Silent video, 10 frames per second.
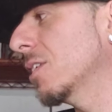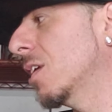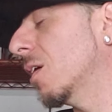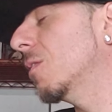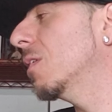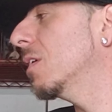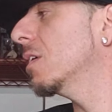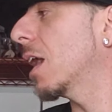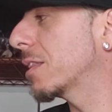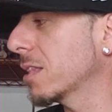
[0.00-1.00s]
you know,
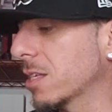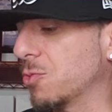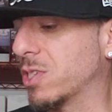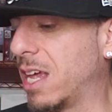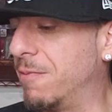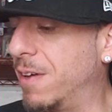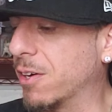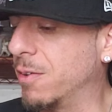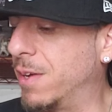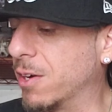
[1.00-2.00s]
I think these were said
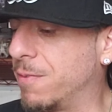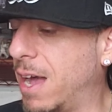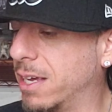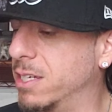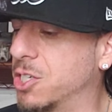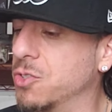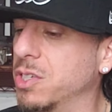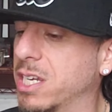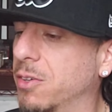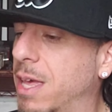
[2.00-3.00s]
very, very fine condition. You
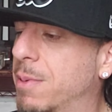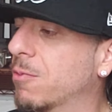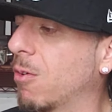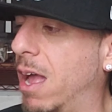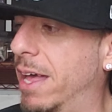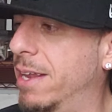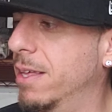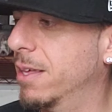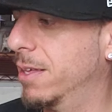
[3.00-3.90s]
could tell they've been read,